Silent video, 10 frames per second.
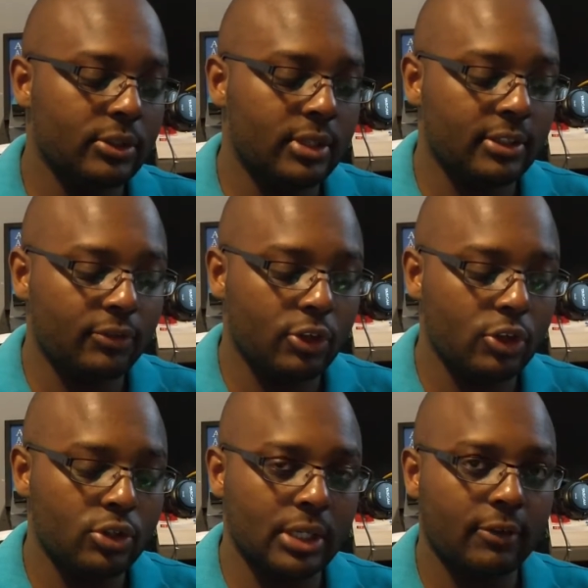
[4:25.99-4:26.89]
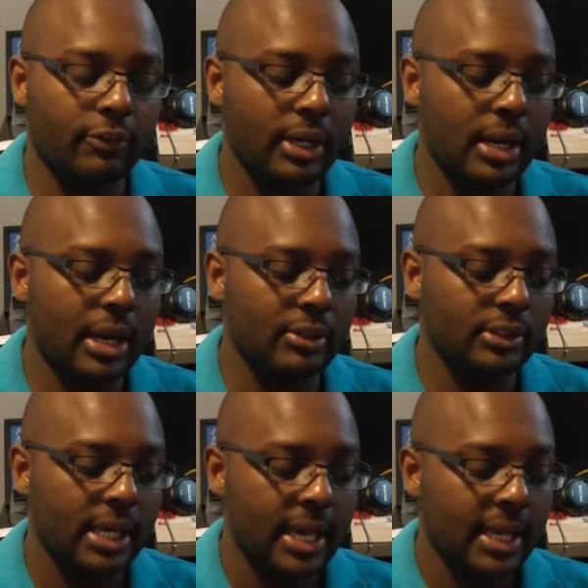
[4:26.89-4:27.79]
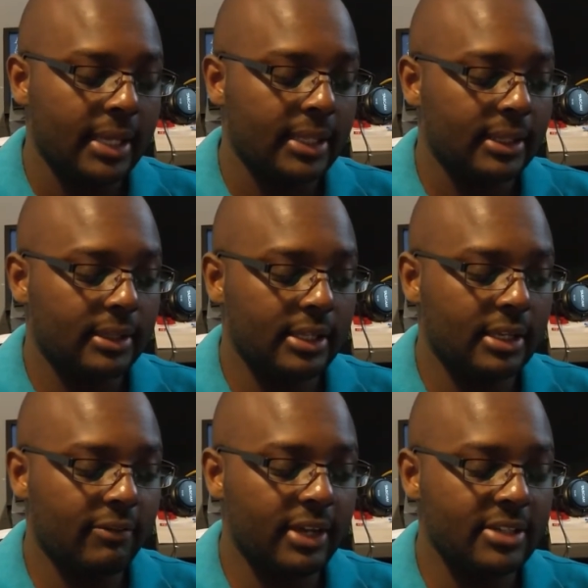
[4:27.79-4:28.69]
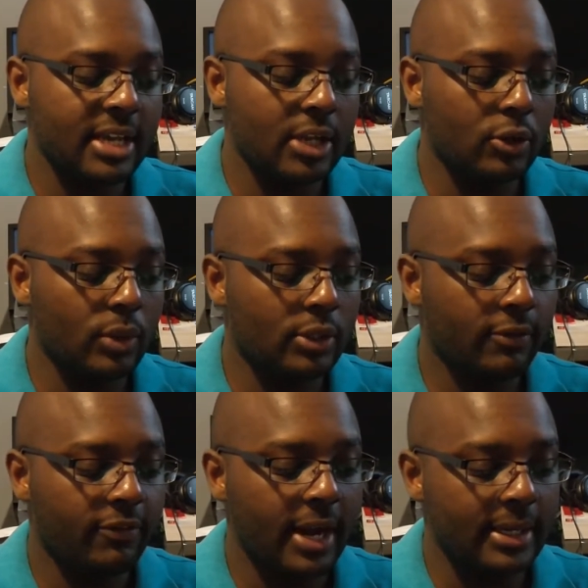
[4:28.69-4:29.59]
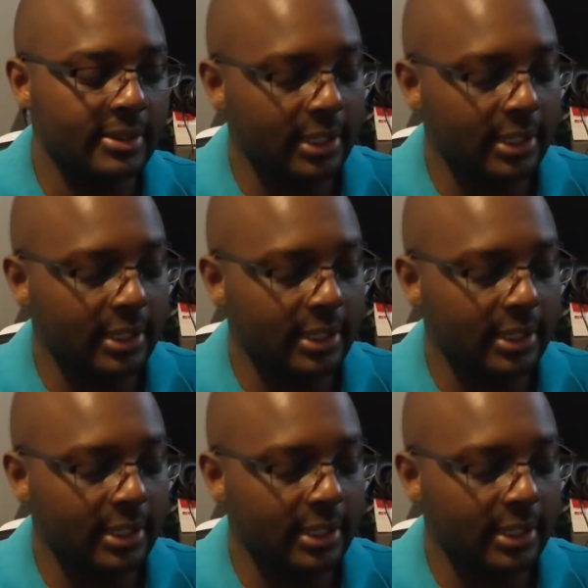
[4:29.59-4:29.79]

to this video trying to figure out the TVS, I know where to find it.